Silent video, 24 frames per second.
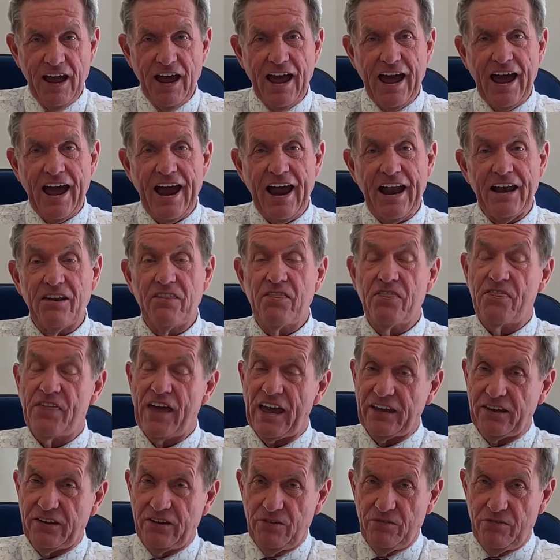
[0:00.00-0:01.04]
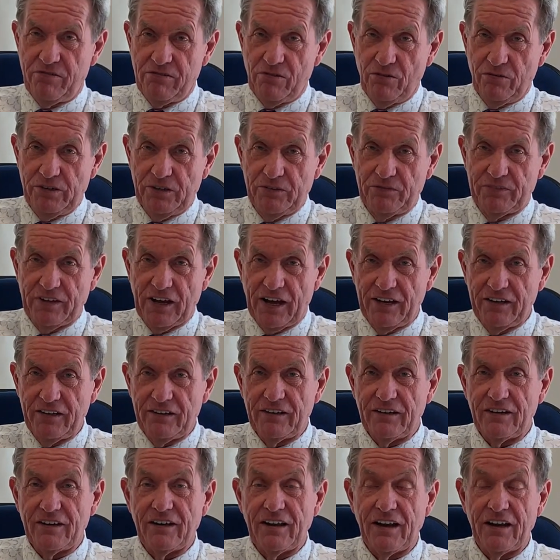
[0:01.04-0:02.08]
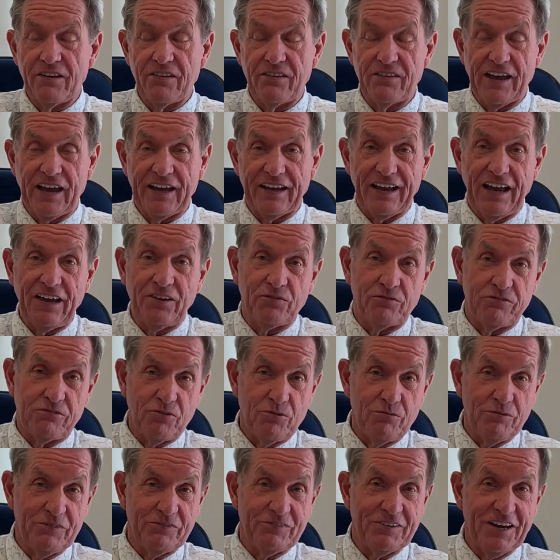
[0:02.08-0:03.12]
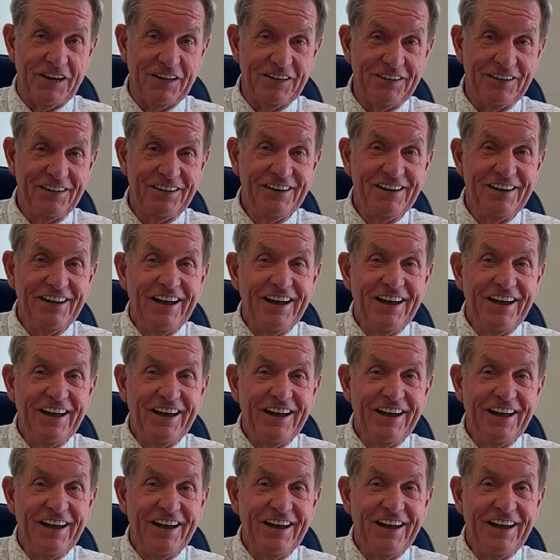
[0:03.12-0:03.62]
and thank you for all you've done and thank us for all we've done